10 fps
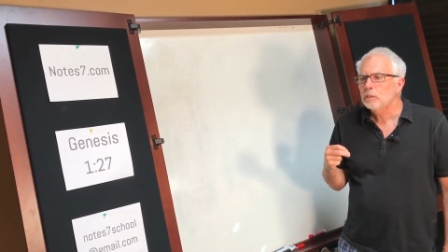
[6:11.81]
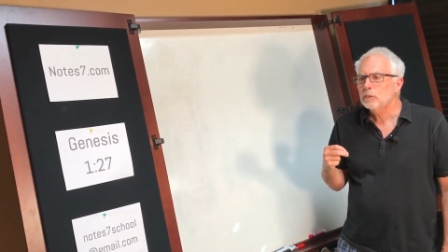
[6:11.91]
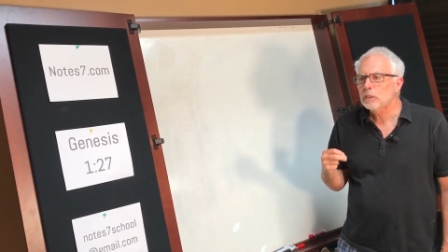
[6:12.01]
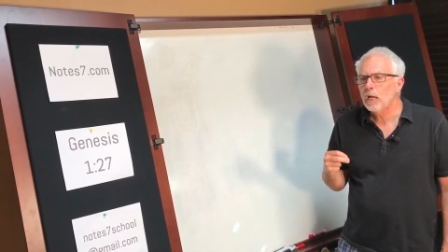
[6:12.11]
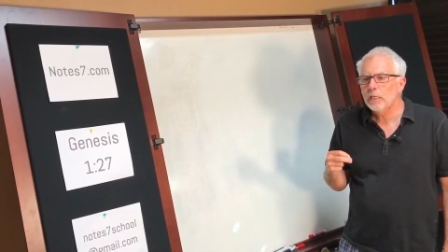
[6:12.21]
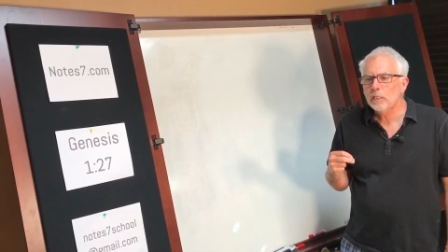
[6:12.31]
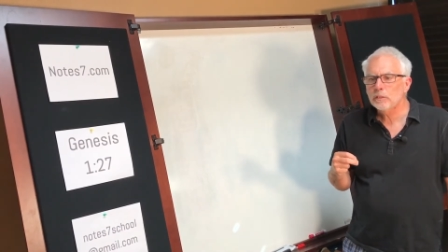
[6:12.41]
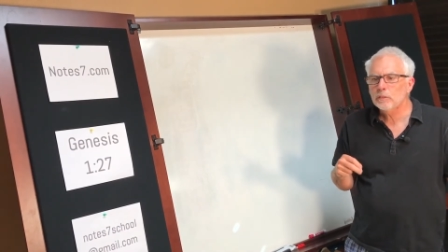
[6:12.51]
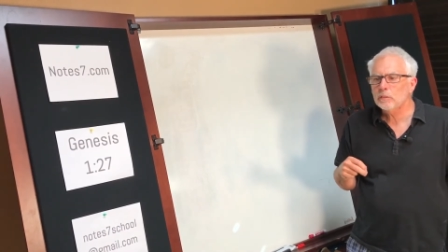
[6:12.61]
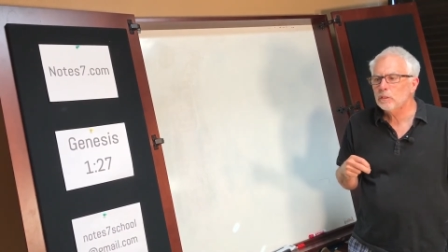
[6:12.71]

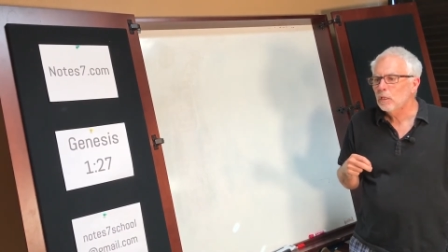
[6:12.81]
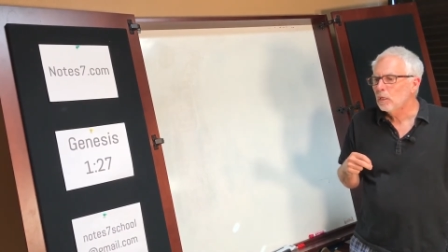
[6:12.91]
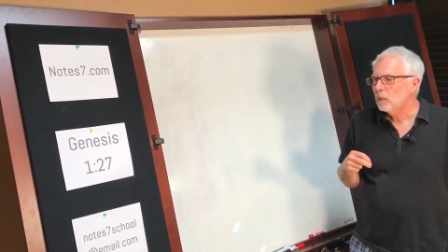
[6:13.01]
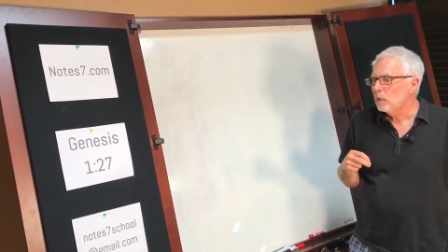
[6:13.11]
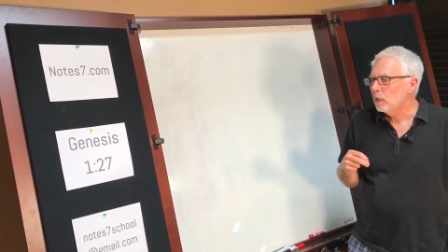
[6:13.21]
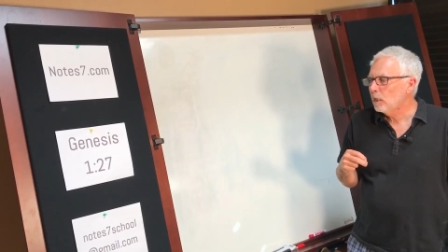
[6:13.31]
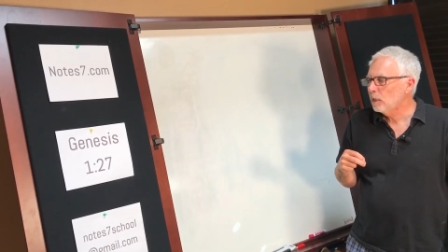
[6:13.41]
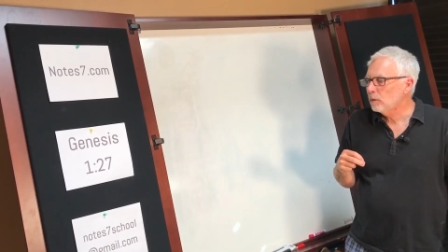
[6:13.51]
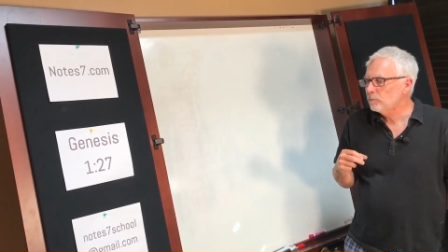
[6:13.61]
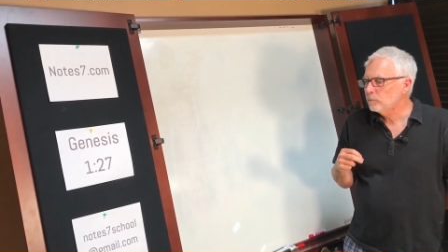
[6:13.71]
science,
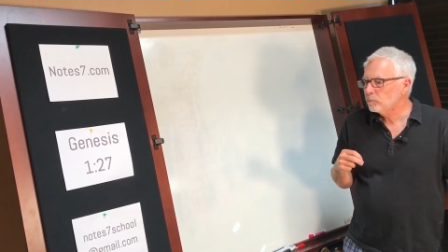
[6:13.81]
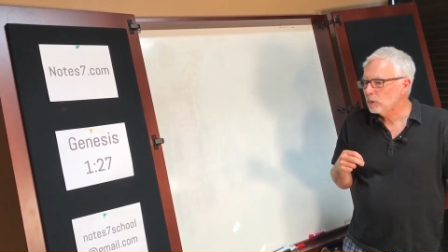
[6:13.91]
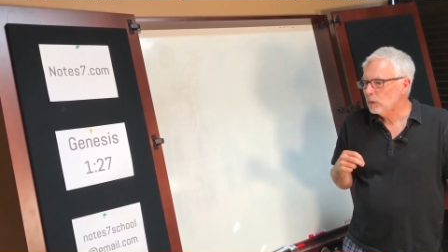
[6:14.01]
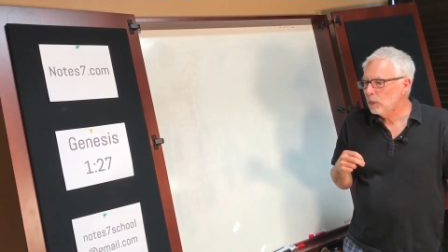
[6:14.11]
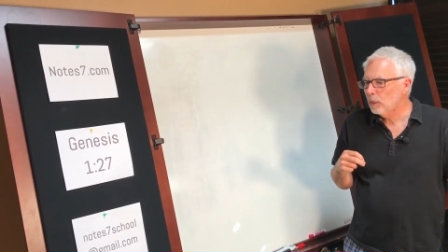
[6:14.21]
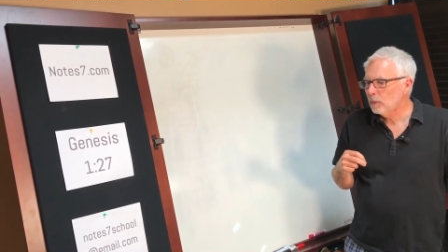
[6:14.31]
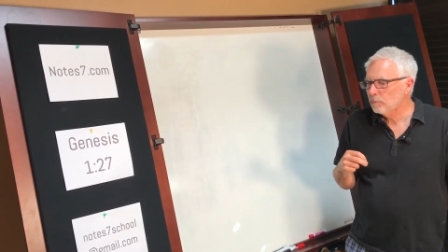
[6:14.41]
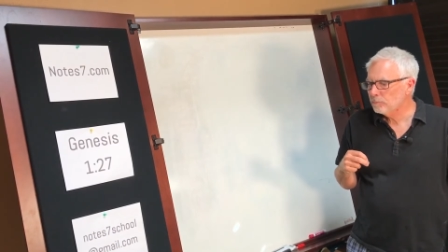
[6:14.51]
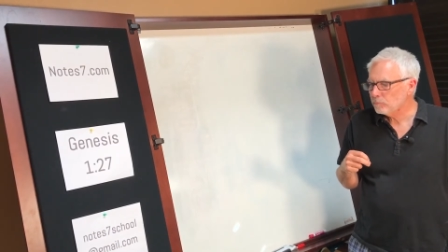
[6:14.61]
uh, um,